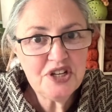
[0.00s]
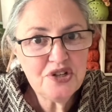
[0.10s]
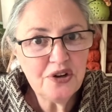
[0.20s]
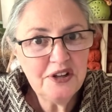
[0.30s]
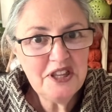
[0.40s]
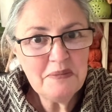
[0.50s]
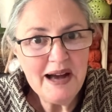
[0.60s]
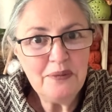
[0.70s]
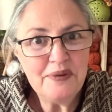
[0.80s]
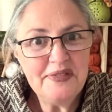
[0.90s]
joined them
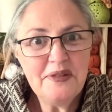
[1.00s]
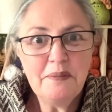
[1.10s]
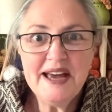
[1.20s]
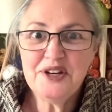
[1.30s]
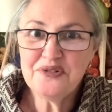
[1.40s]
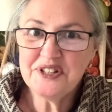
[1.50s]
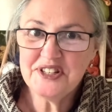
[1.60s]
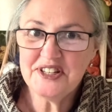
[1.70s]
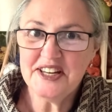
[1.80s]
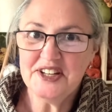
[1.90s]
up with the
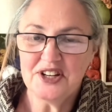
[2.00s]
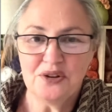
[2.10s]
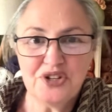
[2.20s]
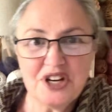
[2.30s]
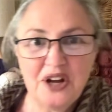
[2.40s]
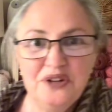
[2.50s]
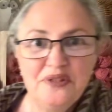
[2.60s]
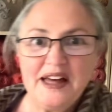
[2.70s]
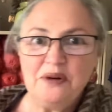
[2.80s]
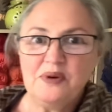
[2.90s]
mattress stitch. I'll show you
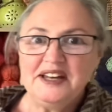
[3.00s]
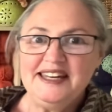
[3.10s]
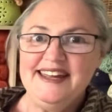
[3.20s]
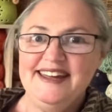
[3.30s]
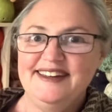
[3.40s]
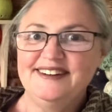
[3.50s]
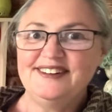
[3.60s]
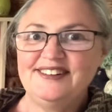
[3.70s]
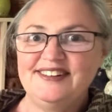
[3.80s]
that one here.